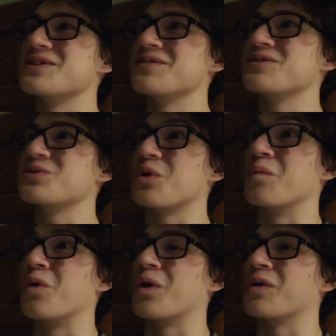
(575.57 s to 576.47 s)
to store
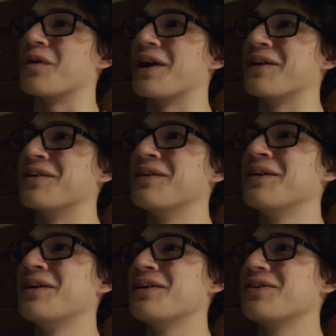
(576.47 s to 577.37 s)
more grain
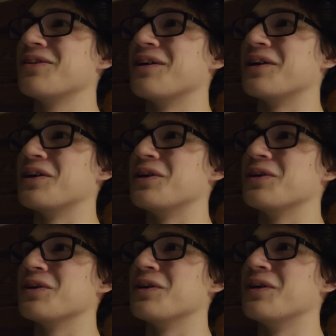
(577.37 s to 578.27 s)
so that he
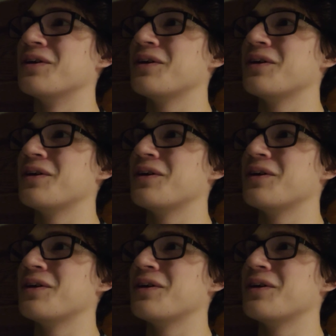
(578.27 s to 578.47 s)
could